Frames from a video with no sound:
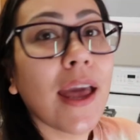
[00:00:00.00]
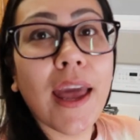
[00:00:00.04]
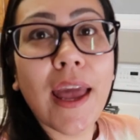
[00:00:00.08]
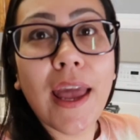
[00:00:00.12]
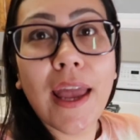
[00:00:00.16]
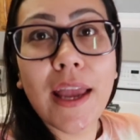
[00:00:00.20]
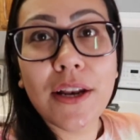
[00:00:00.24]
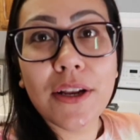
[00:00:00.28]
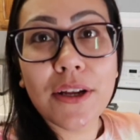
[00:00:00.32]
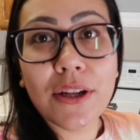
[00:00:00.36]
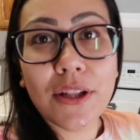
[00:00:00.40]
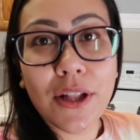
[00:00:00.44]

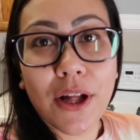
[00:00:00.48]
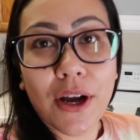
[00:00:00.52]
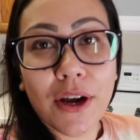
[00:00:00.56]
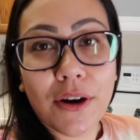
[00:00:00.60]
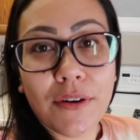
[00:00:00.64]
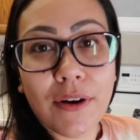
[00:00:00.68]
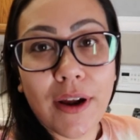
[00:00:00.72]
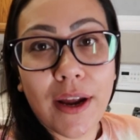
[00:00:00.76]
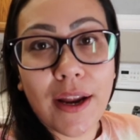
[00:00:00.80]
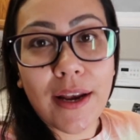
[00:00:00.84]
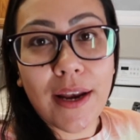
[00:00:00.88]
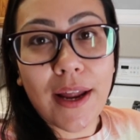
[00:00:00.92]
8
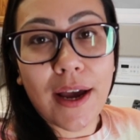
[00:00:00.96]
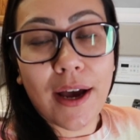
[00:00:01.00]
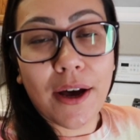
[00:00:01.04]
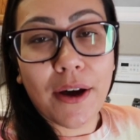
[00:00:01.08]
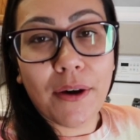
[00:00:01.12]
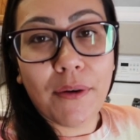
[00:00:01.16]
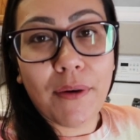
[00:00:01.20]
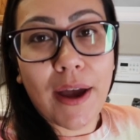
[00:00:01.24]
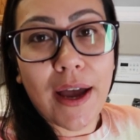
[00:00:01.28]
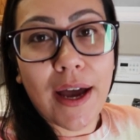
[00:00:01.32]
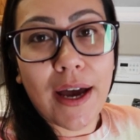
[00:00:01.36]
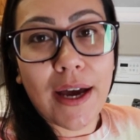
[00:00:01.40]
o'clock right
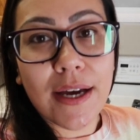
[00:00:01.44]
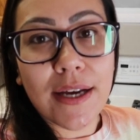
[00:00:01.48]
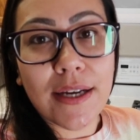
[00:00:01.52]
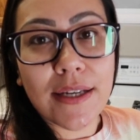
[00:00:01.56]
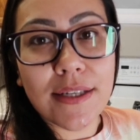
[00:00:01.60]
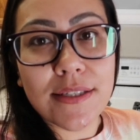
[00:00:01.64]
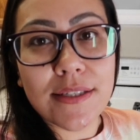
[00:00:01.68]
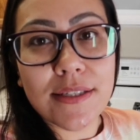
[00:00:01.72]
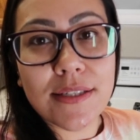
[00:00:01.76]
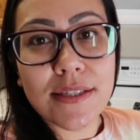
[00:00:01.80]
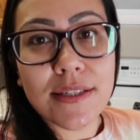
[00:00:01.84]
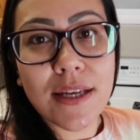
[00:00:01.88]
now,
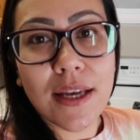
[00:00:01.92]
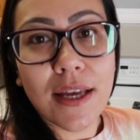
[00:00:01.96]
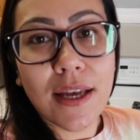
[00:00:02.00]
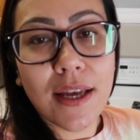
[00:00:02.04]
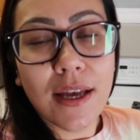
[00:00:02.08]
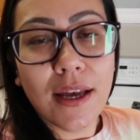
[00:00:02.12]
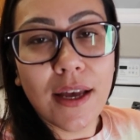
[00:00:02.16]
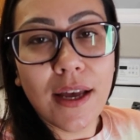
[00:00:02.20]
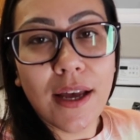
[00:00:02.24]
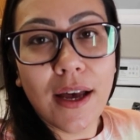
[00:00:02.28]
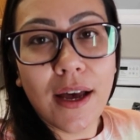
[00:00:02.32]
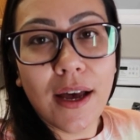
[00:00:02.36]
and
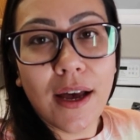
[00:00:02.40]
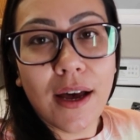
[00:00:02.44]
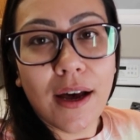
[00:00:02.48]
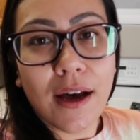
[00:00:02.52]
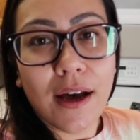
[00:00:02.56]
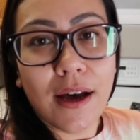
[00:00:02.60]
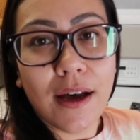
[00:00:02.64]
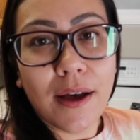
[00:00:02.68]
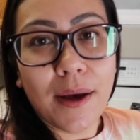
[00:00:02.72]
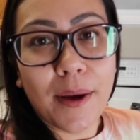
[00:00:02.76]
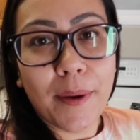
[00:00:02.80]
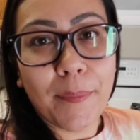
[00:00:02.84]

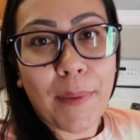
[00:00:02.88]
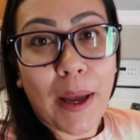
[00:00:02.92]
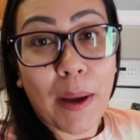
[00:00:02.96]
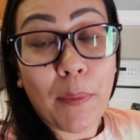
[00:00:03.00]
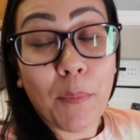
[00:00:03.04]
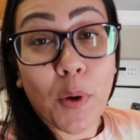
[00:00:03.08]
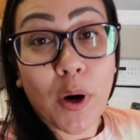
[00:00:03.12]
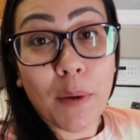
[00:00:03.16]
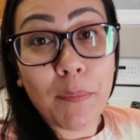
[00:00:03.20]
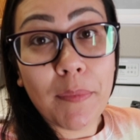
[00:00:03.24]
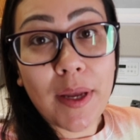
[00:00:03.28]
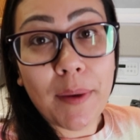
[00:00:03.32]

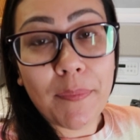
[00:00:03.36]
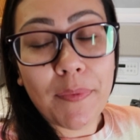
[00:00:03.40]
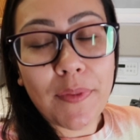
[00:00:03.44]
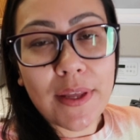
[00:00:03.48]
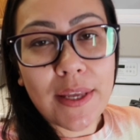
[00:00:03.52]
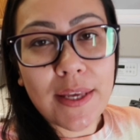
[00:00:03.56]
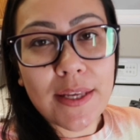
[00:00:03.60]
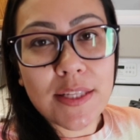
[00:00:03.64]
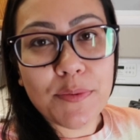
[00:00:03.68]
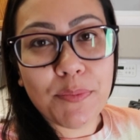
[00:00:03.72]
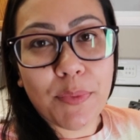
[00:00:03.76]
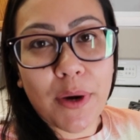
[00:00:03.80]
I'm warming up the
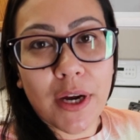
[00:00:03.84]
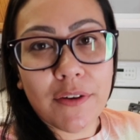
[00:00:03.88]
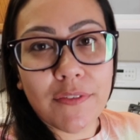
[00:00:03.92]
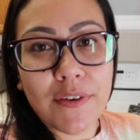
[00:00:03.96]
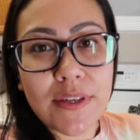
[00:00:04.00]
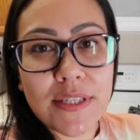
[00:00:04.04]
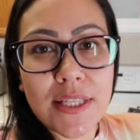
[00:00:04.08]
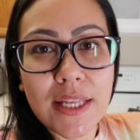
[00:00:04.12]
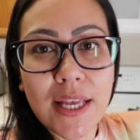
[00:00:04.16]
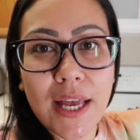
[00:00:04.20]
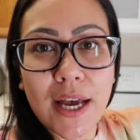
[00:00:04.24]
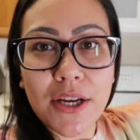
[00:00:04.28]
kids'
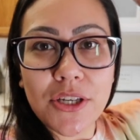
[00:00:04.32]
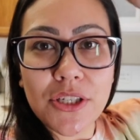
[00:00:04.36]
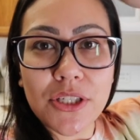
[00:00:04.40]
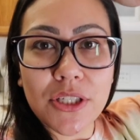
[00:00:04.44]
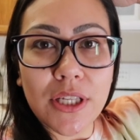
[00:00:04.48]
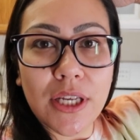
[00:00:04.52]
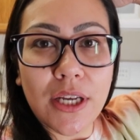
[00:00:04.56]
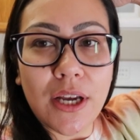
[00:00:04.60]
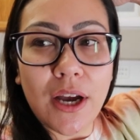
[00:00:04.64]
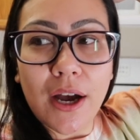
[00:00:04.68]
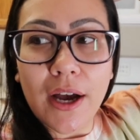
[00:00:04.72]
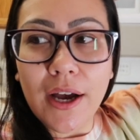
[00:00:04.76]
breakfast. They
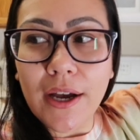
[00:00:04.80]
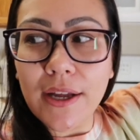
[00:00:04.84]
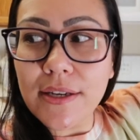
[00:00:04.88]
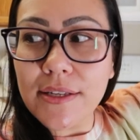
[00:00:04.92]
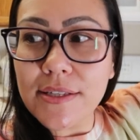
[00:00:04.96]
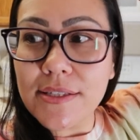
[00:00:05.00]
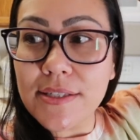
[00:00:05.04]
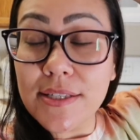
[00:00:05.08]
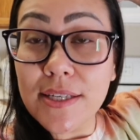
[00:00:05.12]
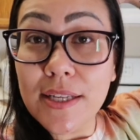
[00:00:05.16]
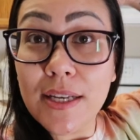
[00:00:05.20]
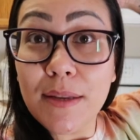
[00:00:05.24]
actually
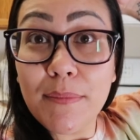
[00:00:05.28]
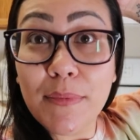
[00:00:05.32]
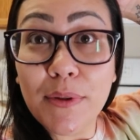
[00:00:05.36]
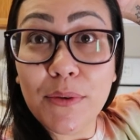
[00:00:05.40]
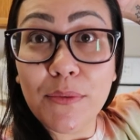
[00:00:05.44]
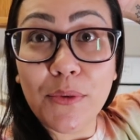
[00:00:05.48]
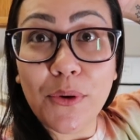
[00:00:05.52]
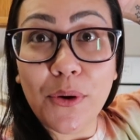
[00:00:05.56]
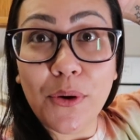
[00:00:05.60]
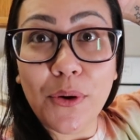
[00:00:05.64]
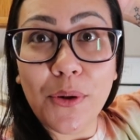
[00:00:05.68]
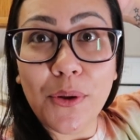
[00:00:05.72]
got
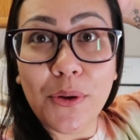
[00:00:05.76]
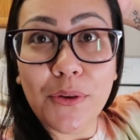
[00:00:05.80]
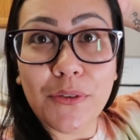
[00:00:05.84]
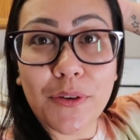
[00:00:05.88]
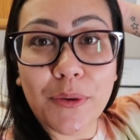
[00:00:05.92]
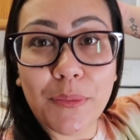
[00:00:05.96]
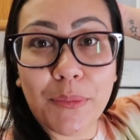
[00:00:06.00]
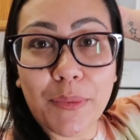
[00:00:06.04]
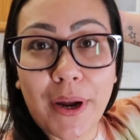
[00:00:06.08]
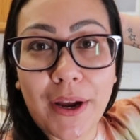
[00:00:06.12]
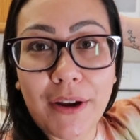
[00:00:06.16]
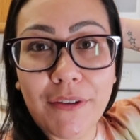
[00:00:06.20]
cinnamon roll
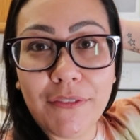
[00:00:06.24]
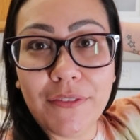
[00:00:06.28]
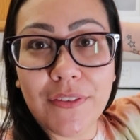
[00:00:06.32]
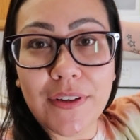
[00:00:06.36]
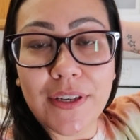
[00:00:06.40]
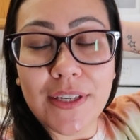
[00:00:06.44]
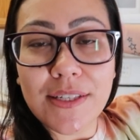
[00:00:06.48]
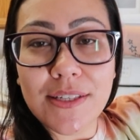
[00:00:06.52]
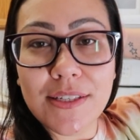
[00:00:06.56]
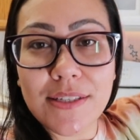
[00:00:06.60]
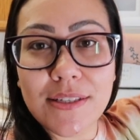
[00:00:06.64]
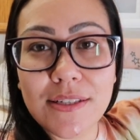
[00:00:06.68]
for
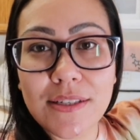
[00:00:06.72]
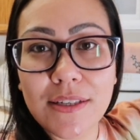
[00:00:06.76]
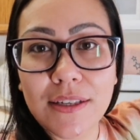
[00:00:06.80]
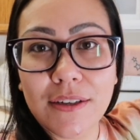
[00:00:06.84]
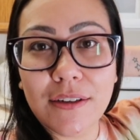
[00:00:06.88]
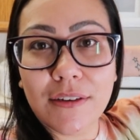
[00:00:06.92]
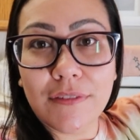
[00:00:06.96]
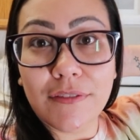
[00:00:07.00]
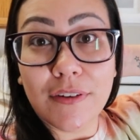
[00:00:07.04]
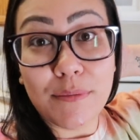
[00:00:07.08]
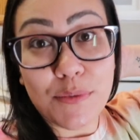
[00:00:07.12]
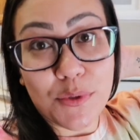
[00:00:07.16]
breakfast
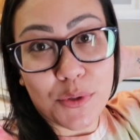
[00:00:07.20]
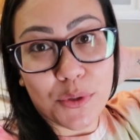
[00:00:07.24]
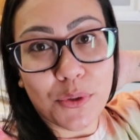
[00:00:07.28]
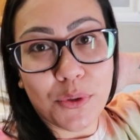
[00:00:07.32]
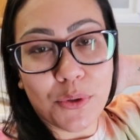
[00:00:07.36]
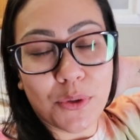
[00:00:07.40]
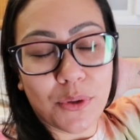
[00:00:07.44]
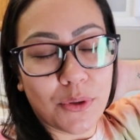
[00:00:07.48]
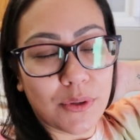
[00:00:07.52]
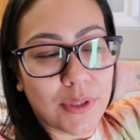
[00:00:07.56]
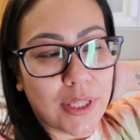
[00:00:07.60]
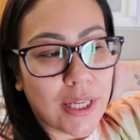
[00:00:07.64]
from
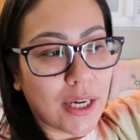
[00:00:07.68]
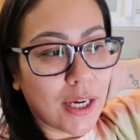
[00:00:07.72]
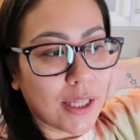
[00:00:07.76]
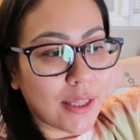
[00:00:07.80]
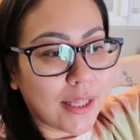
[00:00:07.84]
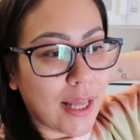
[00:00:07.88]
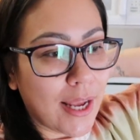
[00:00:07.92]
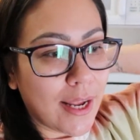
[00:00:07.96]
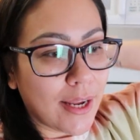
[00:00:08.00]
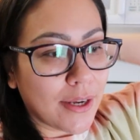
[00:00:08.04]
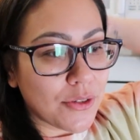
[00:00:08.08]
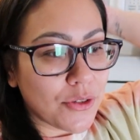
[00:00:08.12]
school. They
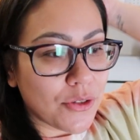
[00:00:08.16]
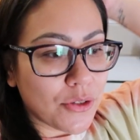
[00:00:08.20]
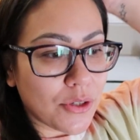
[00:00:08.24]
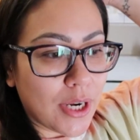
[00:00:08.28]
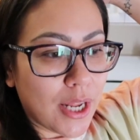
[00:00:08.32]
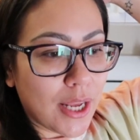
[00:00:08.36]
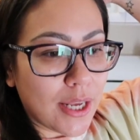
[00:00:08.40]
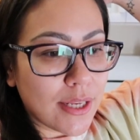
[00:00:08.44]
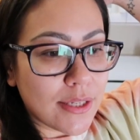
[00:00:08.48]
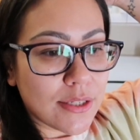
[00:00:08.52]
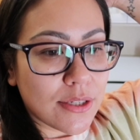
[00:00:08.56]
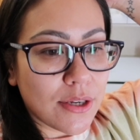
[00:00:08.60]
got that
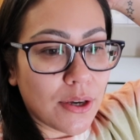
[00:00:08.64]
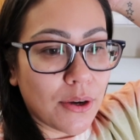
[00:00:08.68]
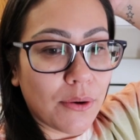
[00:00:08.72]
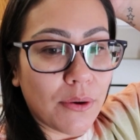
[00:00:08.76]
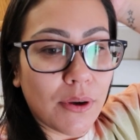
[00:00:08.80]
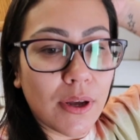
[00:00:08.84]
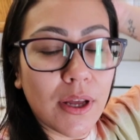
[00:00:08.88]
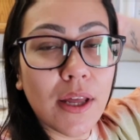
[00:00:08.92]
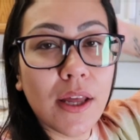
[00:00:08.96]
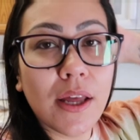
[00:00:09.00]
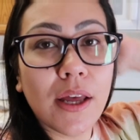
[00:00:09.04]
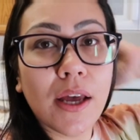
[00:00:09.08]
yesterday,
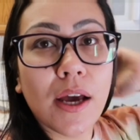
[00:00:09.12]
so I'm